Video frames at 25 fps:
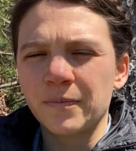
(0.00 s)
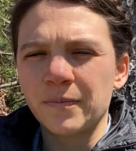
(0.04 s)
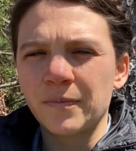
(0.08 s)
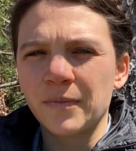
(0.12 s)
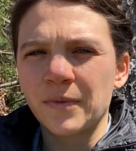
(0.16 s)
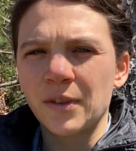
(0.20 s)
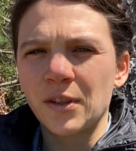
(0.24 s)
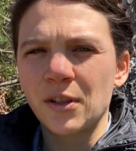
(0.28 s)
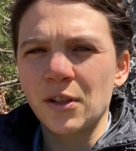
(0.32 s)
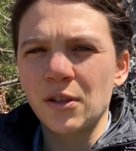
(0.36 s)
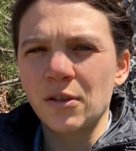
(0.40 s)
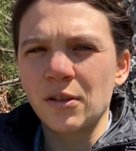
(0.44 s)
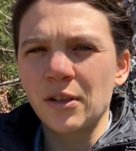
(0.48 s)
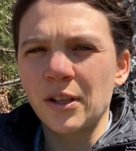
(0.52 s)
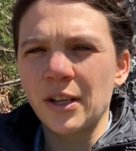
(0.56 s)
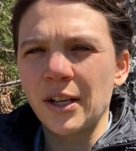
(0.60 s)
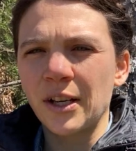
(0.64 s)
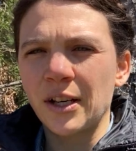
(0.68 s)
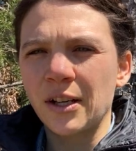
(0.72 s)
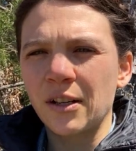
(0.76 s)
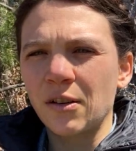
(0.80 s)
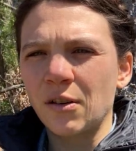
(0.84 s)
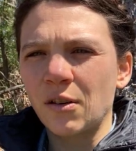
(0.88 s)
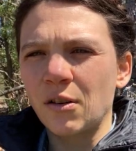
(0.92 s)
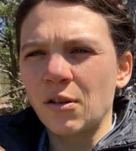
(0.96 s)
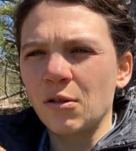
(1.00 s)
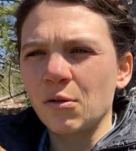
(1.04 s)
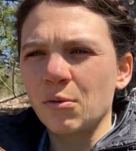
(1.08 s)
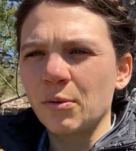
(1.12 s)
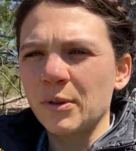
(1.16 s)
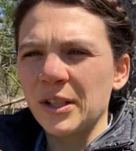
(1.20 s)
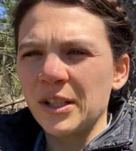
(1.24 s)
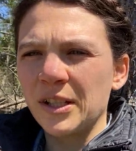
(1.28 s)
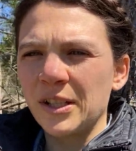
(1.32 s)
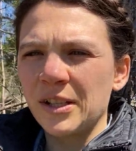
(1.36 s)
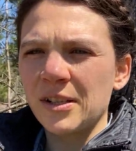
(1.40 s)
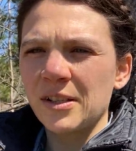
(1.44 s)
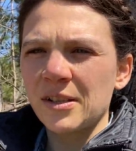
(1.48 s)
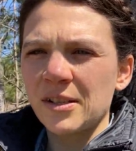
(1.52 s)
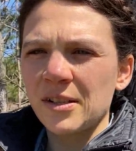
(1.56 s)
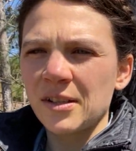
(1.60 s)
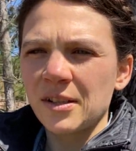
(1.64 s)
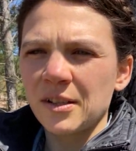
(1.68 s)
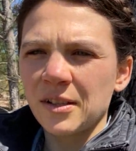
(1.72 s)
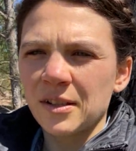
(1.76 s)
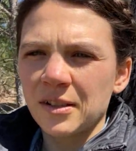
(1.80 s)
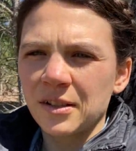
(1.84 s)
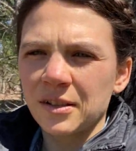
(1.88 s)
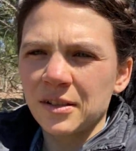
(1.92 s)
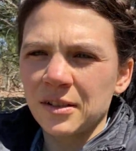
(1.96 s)
They're not always
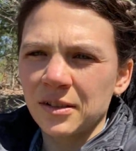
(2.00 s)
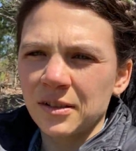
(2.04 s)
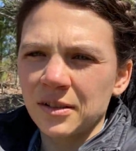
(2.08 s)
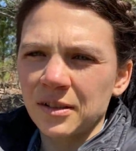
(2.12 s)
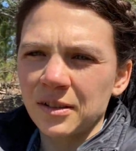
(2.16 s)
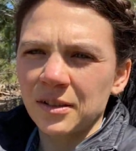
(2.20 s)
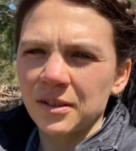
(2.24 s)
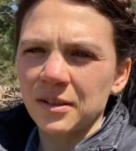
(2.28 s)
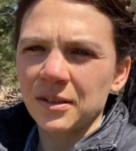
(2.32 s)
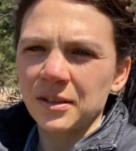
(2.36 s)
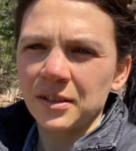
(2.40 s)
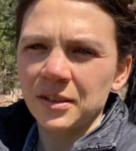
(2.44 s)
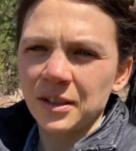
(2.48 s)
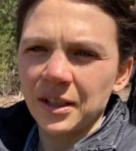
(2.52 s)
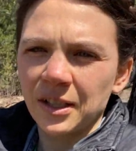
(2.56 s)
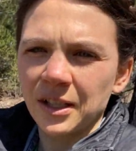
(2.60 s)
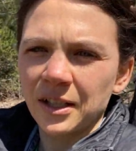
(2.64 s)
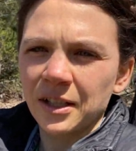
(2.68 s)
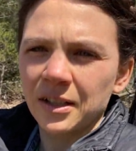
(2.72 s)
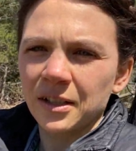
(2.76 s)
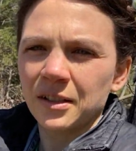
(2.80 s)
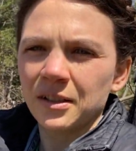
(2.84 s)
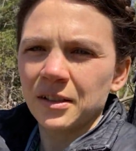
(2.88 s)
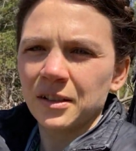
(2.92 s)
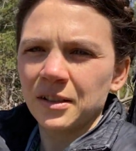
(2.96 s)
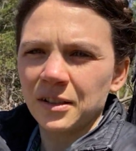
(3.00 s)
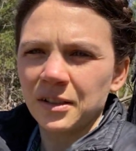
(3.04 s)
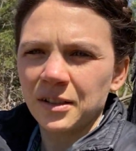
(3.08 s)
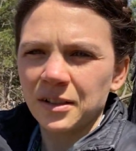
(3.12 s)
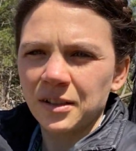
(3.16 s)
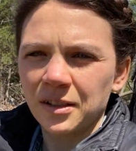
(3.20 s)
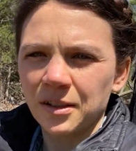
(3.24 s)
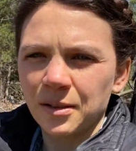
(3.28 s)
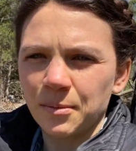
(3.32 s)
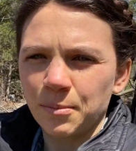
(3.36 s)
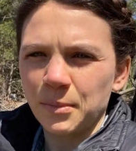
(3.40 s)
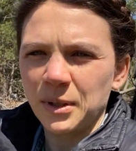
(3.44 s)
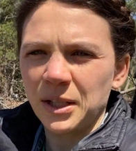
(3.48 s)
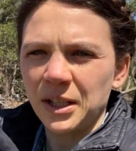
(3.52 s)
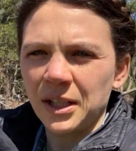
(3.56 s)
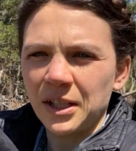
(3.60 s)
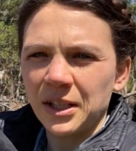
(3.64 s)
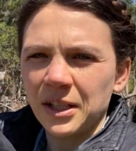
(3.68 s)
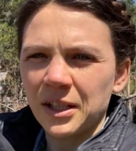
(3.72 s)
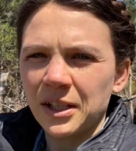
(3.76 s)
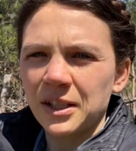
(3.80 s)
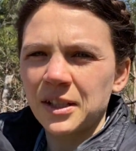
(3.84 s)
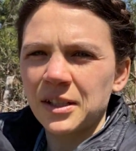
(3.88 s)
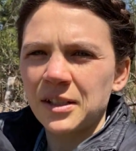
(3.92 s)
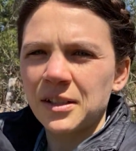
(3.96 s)
an
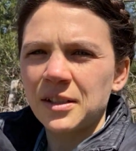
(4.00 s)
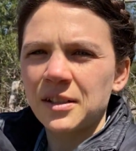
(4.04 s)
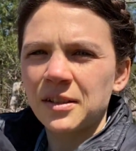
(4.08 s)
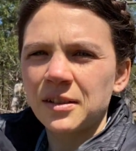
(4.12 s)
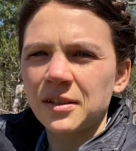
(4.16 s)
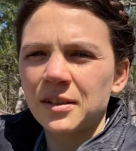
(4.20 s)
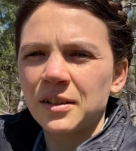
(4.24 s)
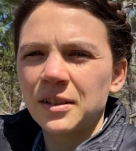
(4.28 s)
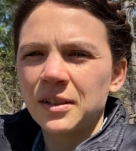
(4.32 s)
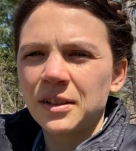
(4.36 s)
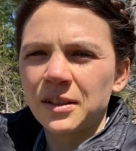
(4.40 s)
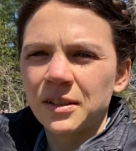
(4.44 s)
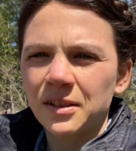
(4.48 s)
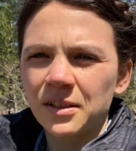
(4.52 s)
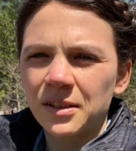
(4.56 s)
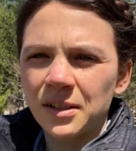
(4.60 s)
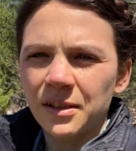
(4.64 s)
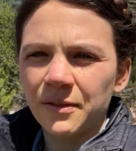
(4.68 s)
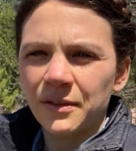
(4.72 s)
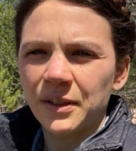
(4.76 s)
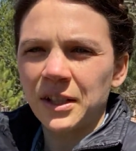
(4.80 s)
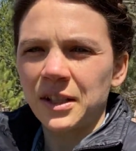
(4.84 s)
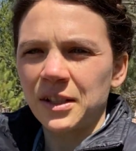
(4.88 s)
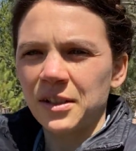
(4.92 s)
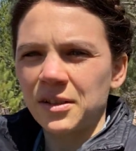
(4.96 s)
immediate, let's see if I can